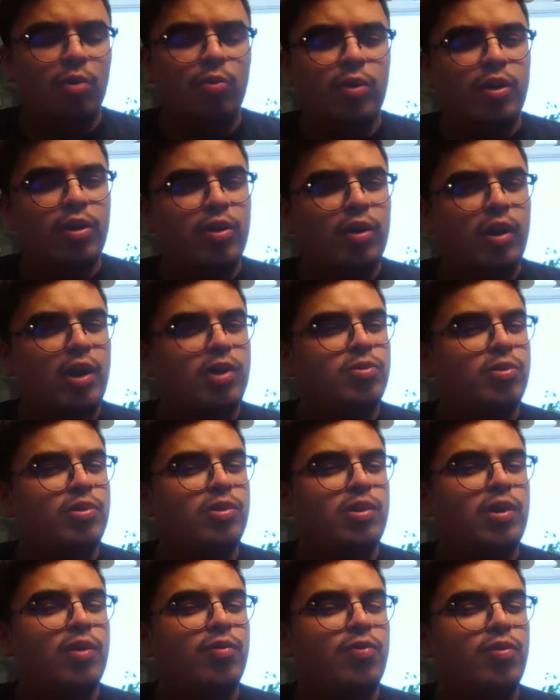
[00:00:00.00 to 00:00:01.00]
what you guys would
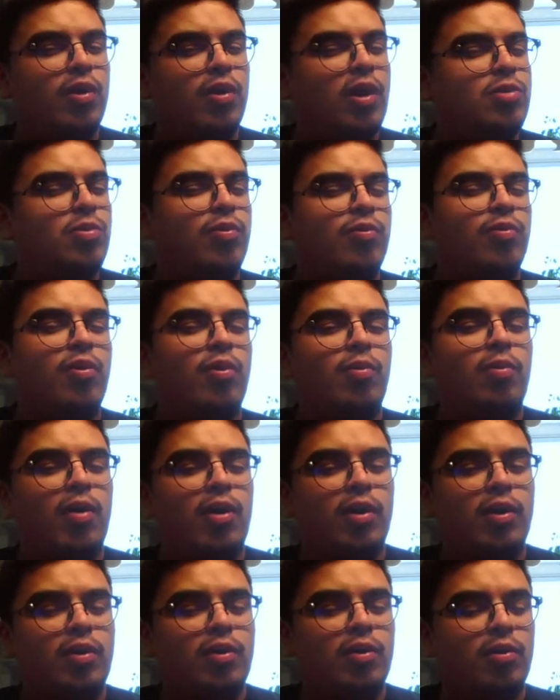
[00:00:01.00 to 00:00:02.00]
see if you guys went for a
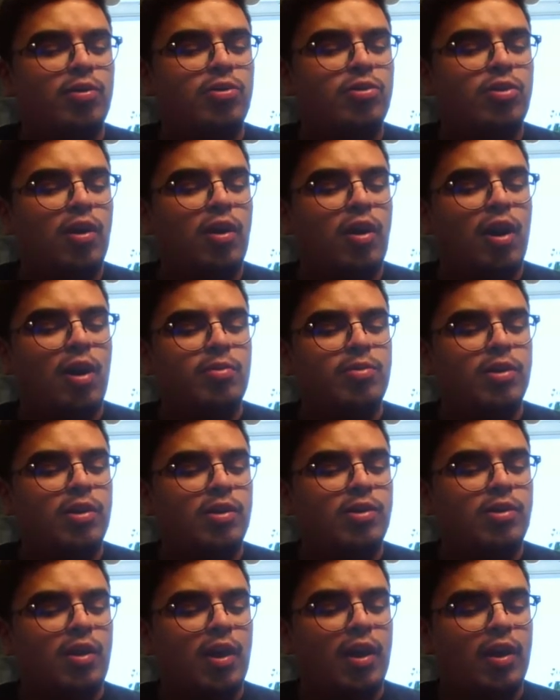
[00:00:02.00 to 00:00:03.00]
walk. Draw
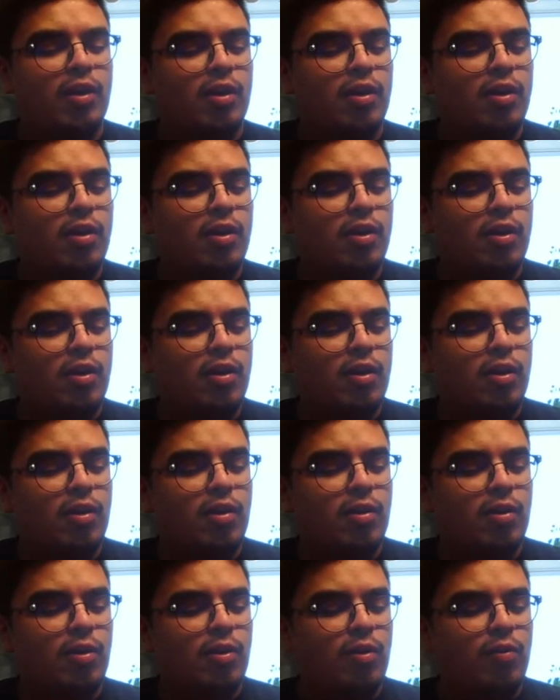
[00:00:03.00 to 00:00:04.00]
objects like,
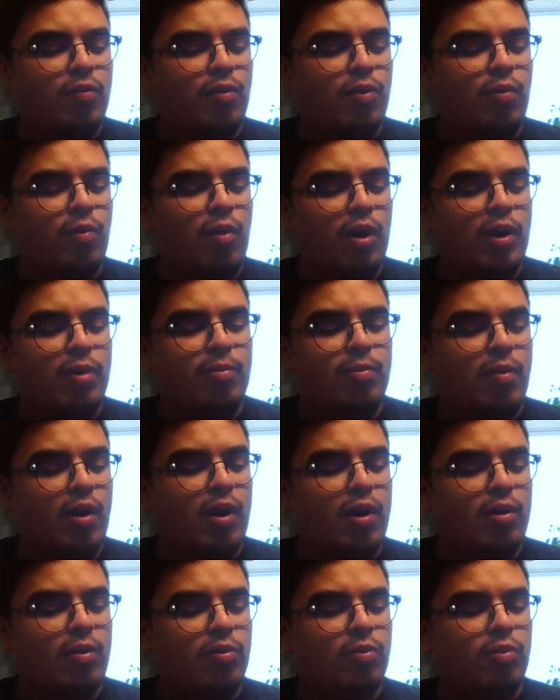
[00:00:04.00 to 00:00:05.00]
if you're walking
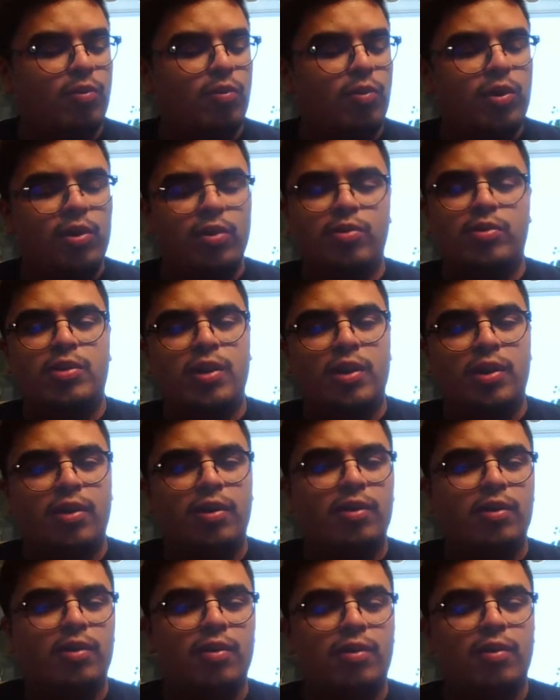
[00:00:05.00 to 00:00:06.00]
by, what do you
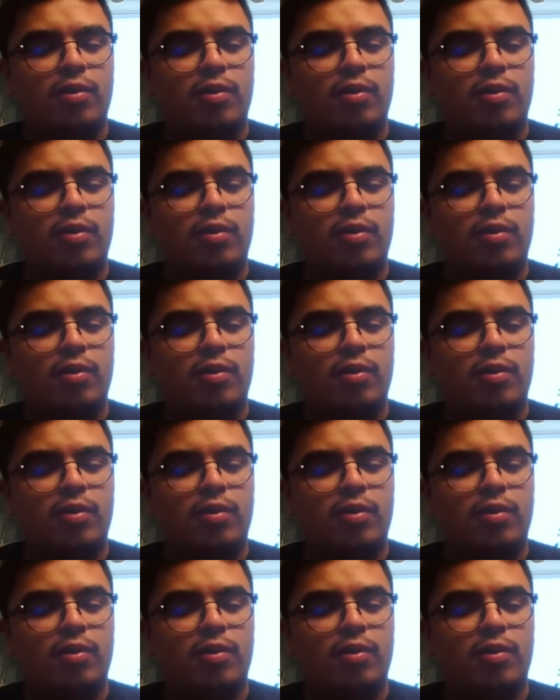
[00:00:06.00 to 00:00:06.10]
see?